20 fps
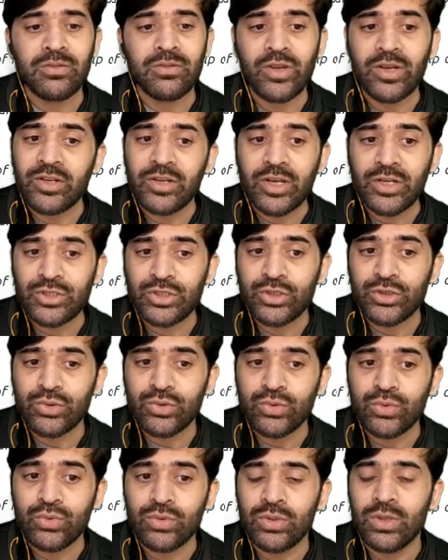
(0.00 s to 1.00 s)
threat detection
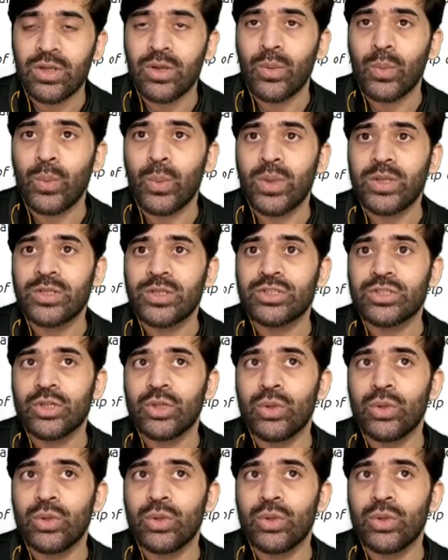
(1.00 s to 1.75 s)
tool which